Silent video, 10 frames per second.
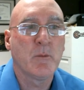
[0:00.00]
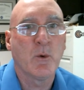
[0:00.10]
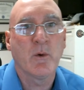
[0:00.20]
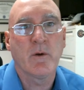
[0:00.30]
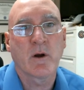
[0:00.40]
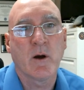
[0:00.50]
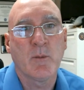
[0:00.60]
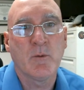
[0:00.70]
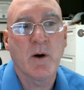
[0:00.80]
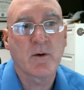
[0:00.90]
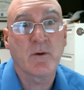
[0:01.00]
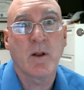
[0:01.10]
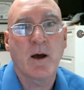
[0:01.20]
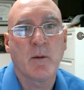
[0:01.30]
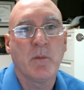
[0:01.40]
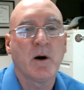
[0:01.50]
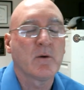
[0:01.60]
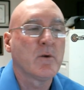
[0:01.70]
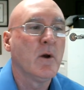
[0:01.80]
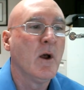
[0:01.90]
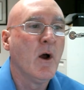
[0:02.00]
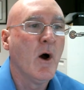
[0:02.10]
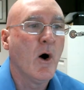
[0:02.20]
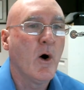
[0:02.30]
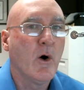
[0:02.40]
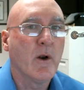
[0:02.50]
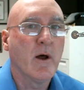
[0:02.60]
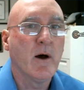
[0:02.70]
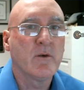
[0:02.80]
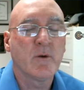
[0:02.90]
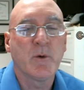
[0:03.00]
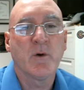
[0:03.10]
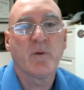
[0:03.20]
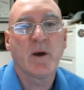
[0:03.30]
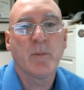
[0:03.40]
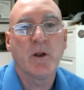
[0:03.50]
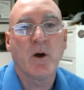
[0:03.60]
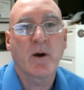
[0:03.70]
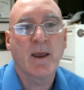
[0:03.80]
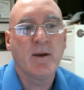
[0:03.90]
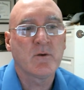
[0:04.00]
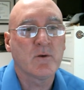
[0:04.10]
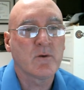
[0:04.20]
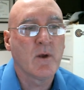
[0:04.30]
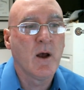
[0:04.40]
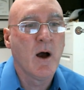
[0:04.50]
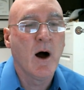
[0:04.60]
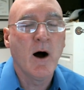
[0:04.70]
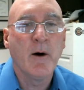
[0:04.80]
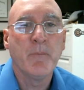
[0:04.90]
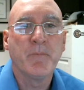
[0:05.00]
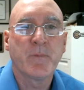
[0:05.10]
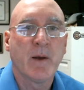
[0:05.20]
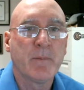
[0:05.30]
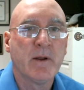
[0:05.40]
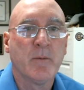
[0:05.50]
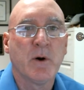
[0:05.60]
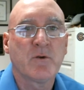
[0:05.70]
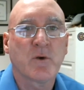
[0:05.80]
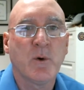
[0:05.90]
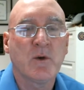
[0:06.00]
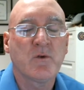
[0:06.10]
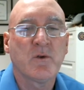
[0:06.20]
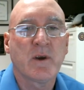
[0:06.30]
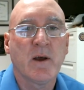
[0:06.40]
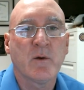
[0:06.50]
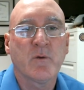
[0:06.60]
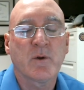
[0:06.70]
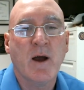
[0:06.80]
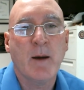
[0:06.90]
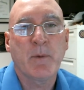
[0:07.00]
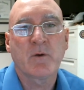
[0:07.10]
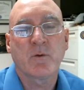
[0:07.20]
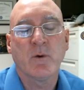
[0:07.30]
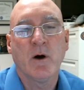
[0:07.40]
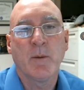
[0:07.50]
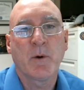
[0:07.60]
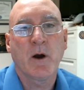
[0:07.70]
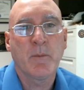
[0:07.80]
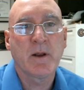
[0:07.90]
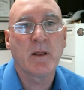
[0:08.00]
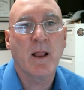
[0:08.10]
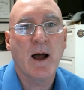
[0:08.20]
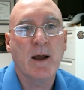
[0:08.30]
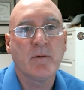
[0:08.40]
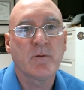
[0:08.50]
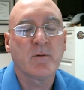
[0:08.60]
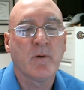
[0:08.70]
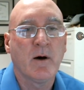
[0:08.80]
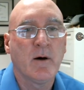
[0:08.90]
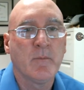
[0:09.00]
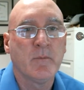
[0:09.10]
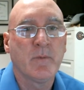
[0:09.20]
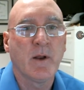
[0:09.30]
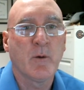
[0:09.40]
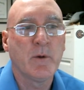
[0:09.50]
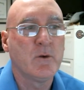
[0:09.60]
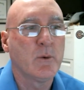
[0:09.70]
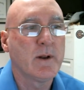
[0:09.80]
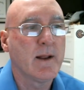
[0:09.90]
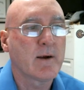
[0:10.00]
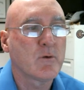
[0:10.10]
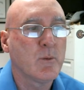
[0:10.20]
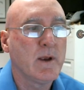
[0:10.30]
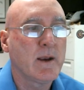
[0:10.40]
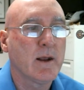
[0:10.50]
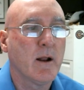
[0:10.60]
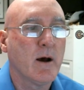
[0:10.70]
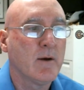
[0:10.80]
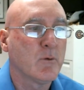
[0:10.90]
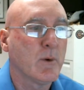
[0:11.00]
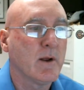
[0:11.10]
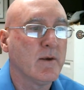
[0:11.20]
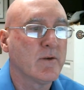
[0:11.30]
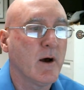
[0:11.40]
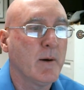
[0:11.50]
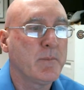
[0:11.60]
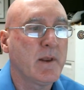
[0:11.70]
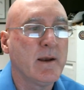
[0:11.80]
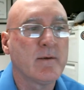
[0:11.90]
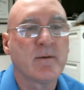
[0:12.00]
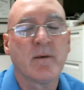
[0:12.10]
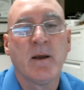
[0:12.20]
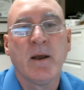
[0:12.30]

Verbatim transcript: more than a couple bucks, a lot of bucks on uh, some of your family law cases. Um, getting a bunch of questions together for topics for upcoming lives um, that I'll be doing next week, and as well as updates.